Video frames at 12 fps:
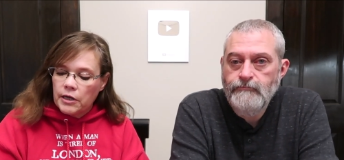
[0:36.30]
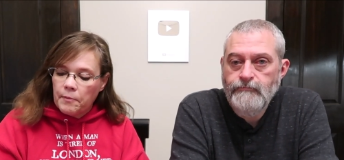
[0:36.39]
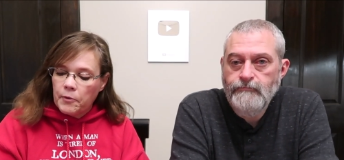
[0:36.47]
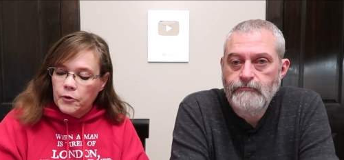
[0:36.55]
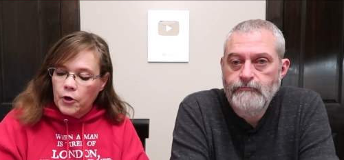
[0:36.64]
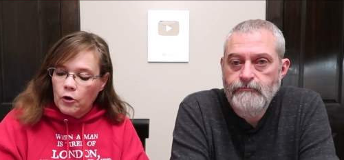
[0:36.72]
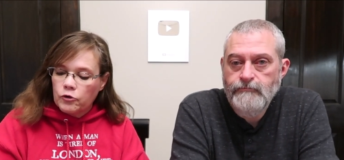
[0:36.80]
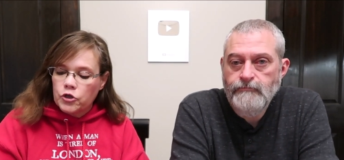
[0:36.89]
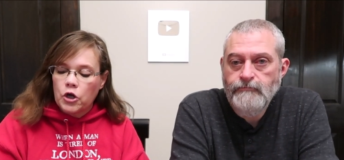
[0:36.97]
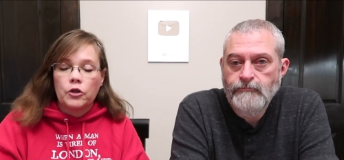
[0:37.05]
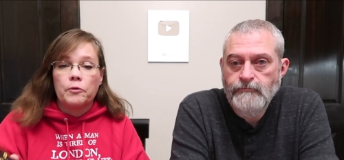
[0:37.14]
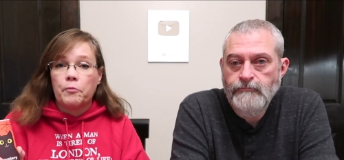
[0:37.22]
Speaker 1: double dark
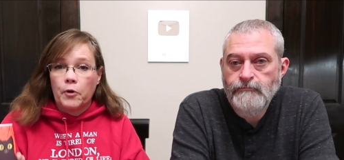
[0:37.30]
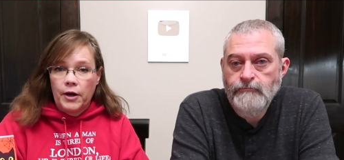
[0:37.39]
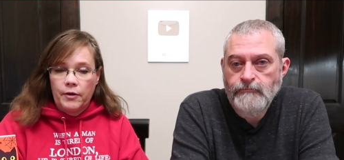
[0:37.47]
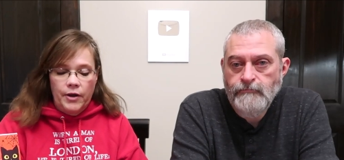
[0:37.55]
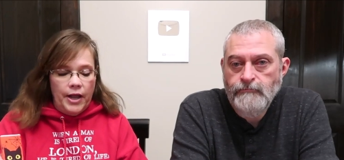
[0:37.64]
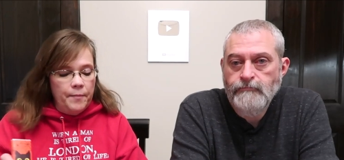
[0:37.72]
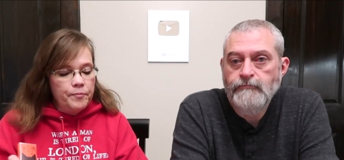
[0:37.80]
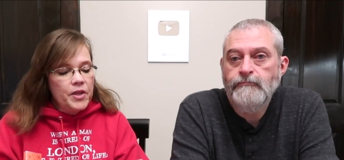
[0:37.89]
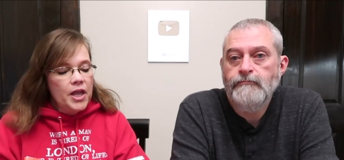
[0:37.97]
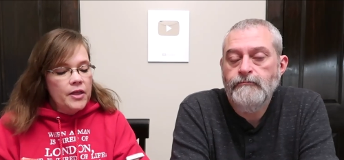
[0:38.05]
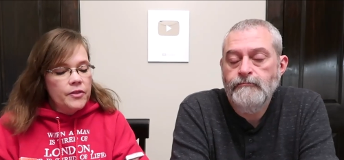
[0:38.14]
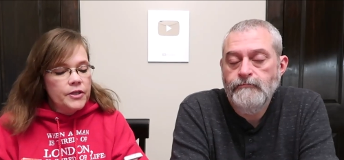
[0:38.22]
chocolate brownie.
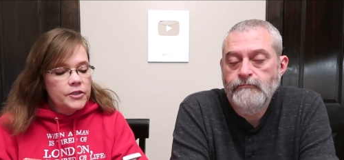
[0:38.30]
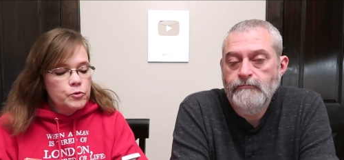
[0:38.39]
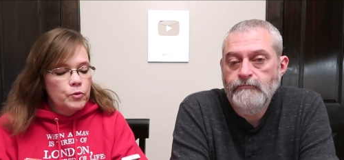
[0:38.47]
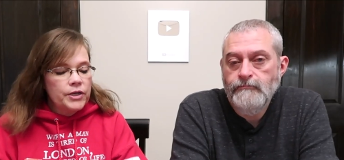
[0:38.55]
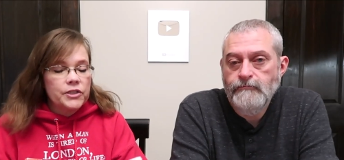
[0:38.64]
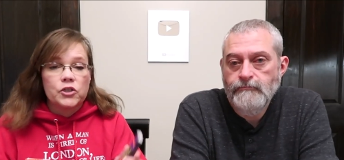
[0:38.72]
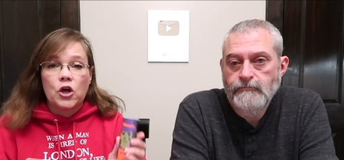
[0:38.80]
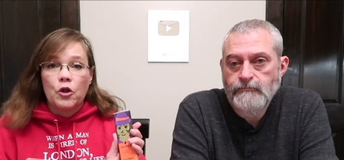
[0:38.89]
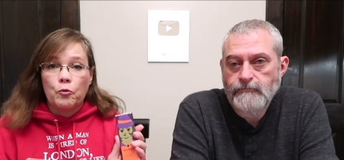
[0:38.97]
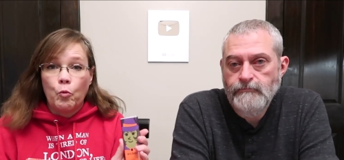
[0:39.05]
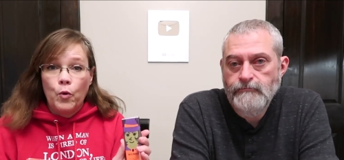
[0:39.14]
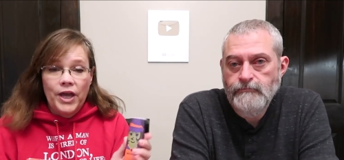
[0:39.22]
This one is
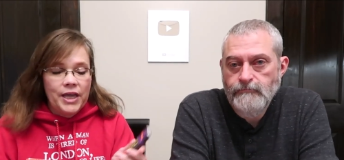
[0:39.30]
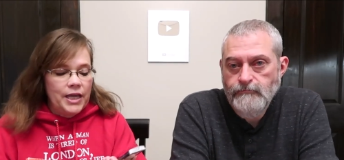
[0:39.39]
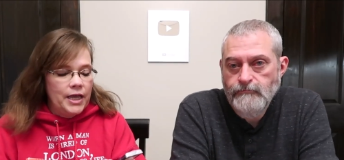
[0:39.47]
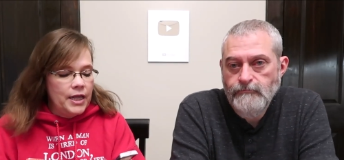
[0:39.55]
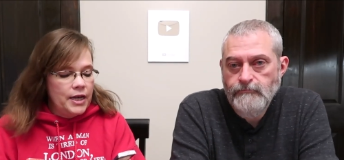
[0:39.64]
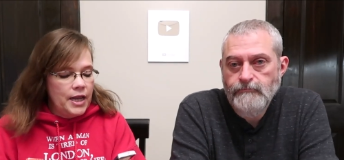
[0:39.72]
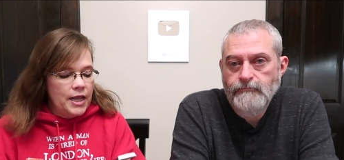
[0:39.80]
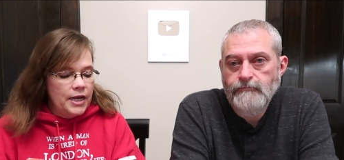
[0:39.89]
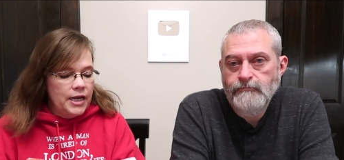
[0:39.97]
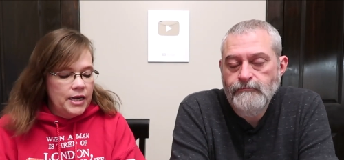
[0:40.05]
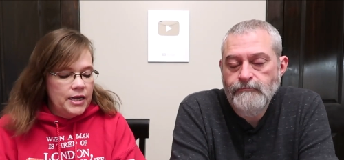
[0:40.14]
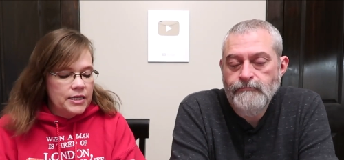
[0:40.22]
called Wicked, and
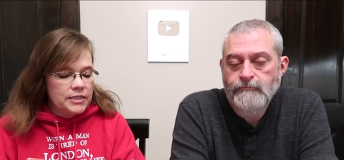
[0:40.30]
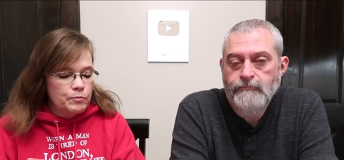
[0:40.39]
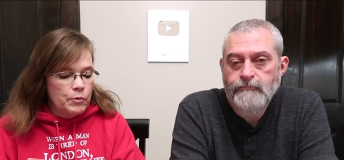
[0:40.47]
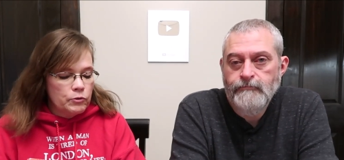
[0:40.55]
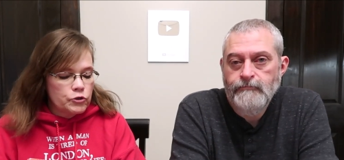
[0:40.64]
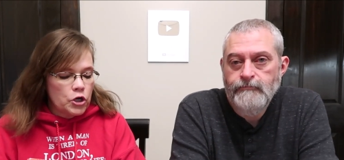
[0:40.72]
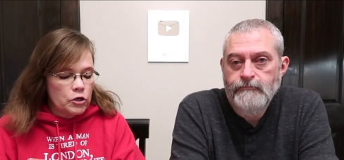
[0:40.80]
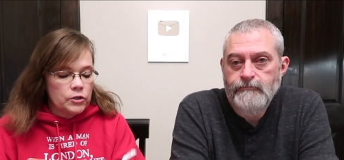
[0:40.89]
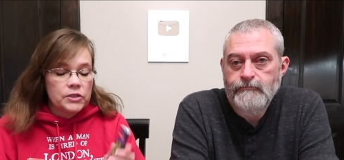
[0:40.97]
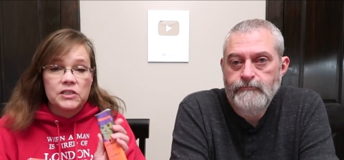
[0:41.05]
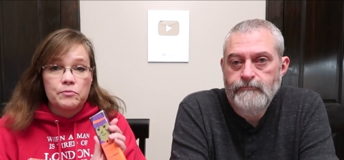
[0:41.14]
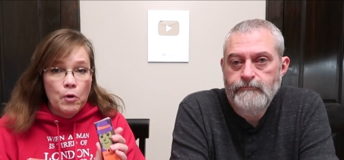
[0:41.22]
it is milk
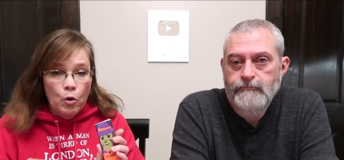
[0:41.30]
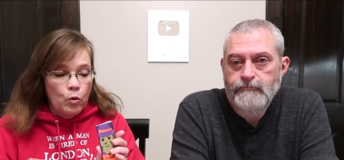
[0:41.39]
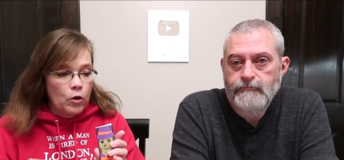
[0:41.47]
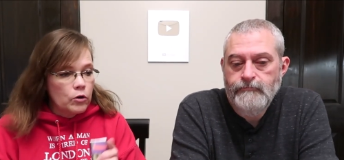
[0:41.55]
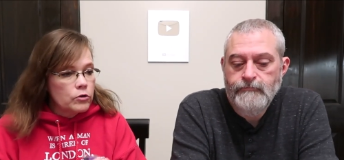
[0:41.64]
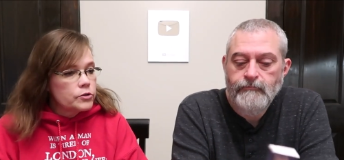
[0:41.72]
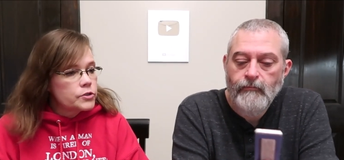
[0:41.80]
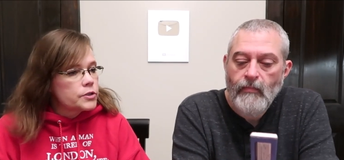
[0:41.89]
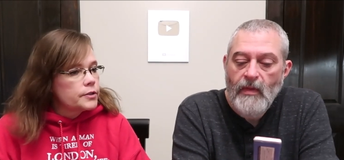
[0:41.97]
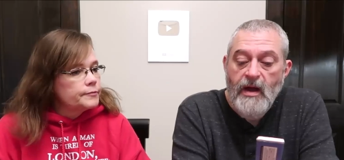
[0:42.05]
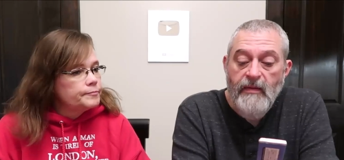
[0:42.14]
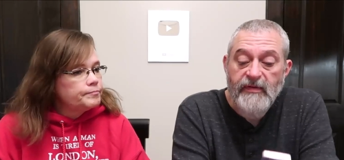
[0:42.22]
chocolate s'mores.
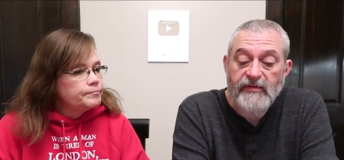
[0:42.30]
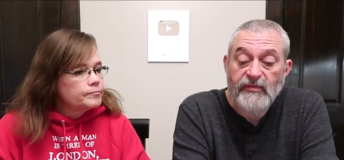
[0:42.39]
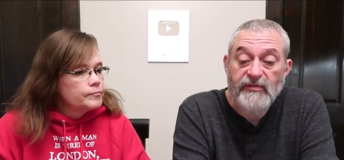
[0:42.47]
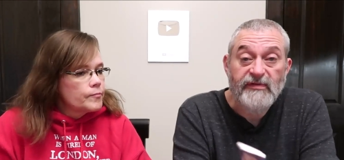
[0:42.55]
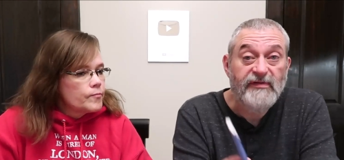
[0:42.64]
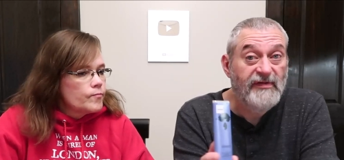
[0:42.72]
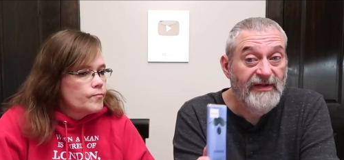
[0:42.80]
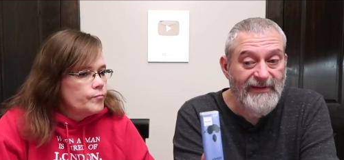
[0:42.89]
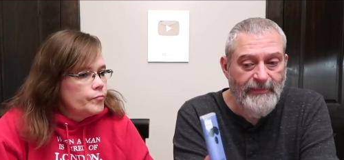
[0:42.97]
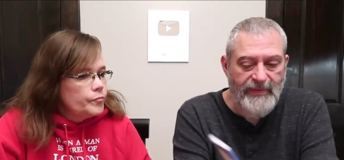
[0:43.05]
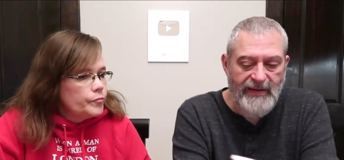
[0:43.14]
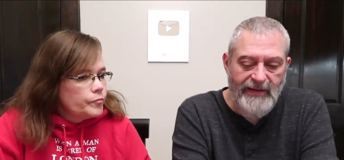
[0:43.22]
Speaker 2: And this one's
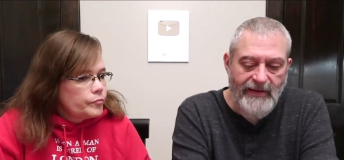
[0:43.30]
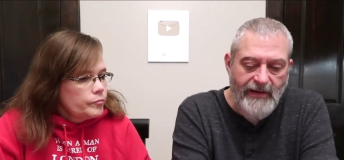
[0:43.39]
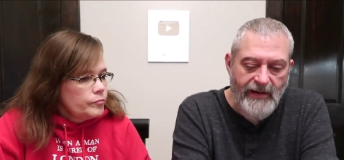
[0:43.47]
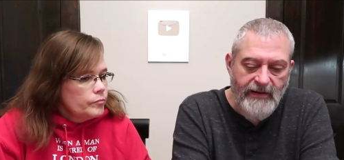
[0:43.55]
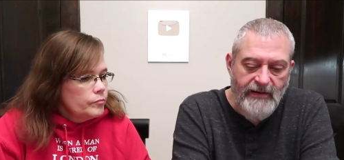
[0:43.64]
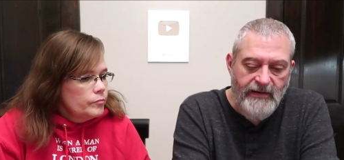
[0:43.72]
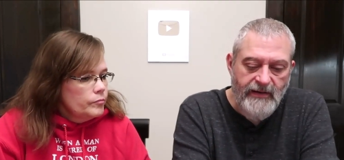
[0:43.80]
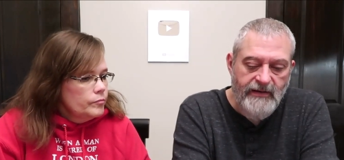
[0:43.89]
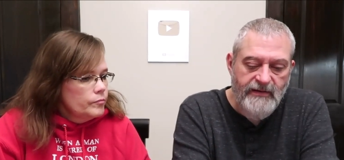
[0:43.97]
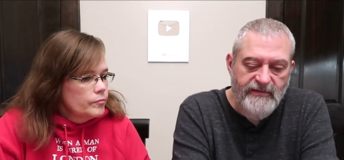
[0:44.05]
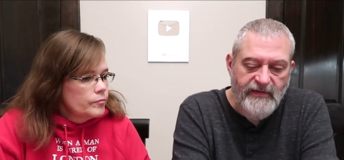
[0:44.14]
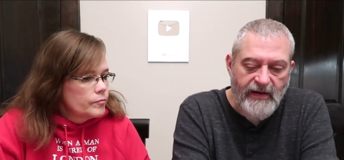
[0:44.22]
Sleepy, and it
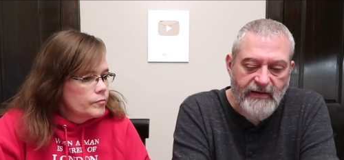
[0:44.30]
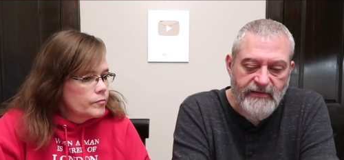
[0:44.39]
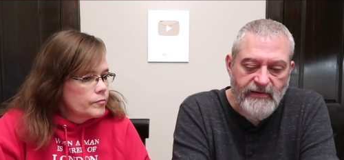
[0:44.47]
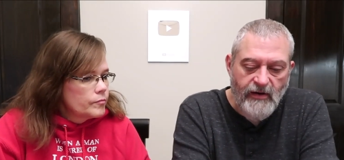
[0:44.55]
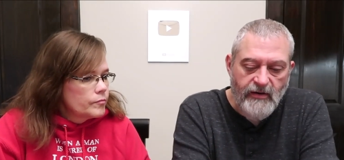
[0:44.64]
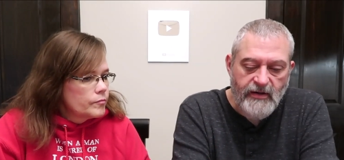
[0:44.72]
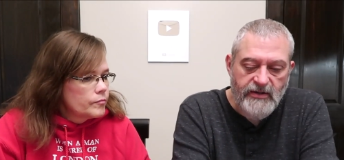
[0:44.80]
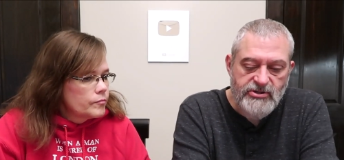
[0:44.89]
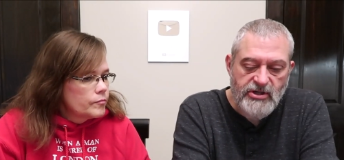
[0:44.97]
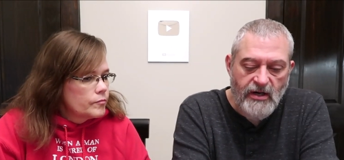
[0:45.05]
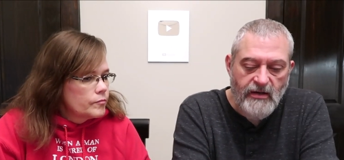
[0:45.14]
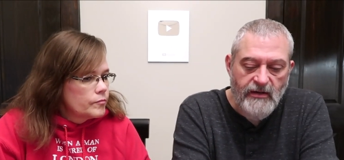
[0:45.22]
is a dark
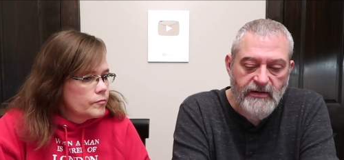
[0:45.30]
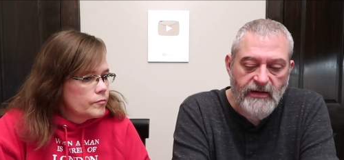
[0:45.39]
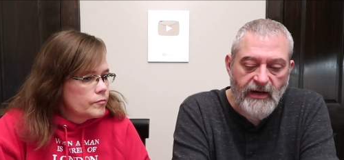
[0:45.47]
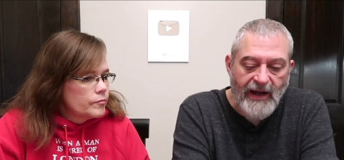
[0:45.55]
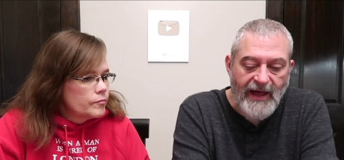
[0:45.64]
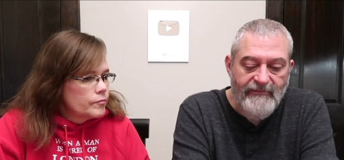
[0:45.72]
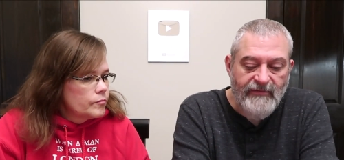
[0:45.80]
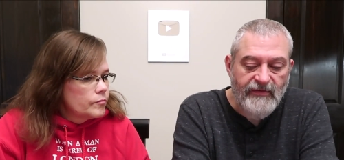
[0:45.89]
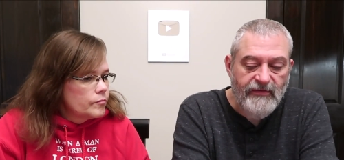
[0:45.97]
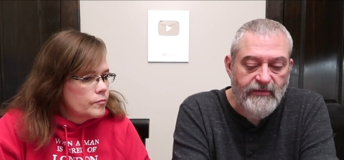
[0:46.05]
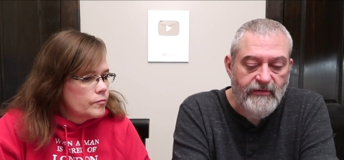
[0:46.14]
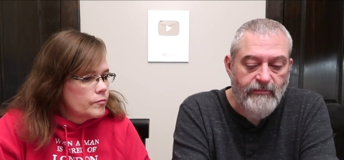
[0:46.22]
chocolate
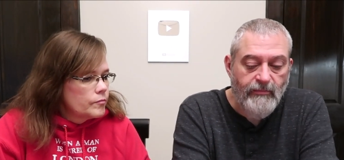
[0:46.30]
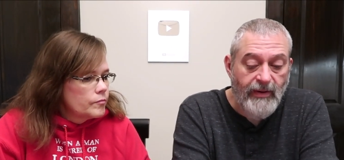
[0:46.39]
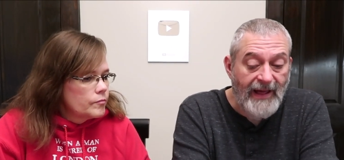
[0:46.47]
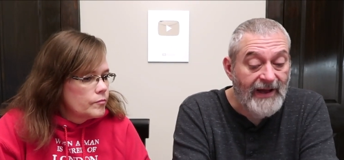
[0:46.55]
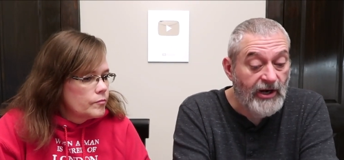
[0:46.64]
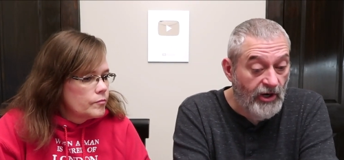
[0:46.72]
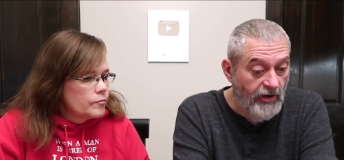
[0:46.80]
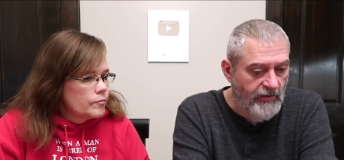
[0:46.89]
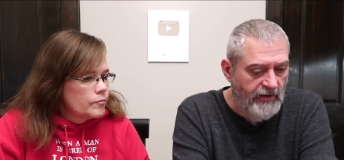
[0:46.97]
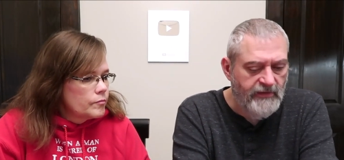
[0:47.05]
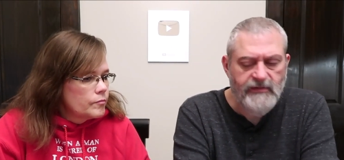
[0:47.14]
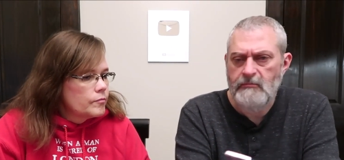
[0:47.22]
lavender black
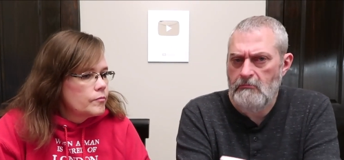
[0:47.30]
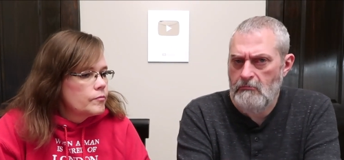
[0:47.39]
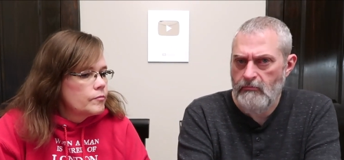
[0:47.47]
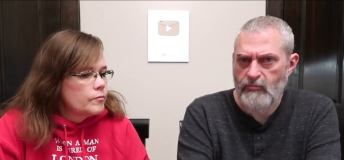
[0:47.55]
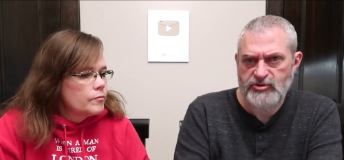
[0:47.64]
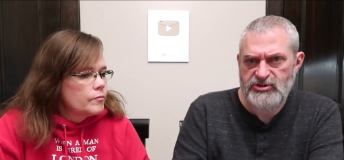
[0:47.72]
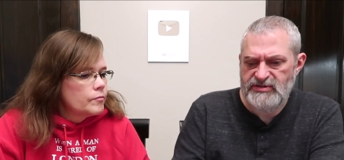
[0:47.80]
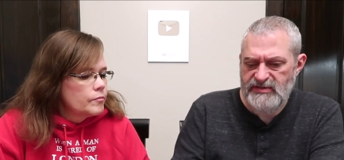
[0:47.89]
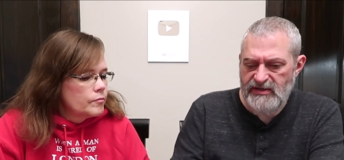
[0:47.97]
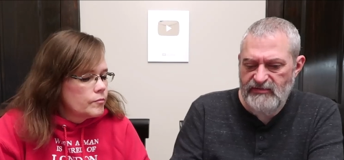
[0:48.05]
currant, hmm. which is an